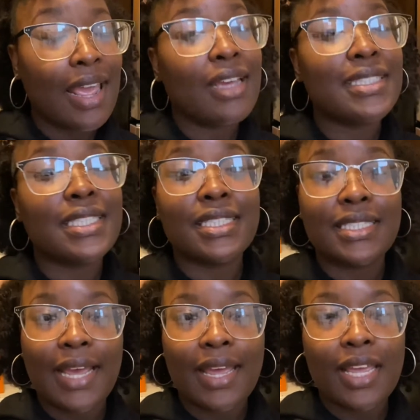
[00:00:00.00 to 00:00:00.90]
and
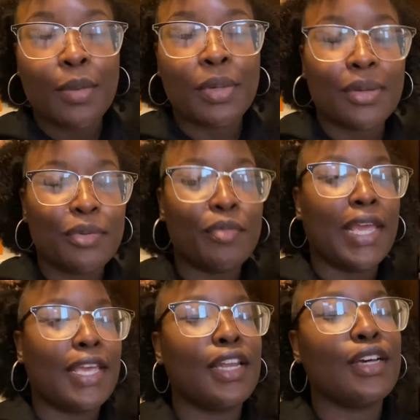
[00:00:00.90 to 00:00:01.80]
today I'm gonna be
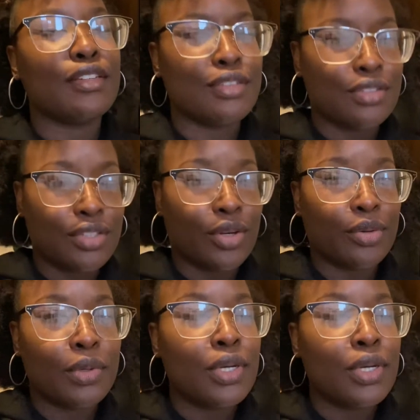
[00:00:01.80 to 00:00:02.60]
making a dessert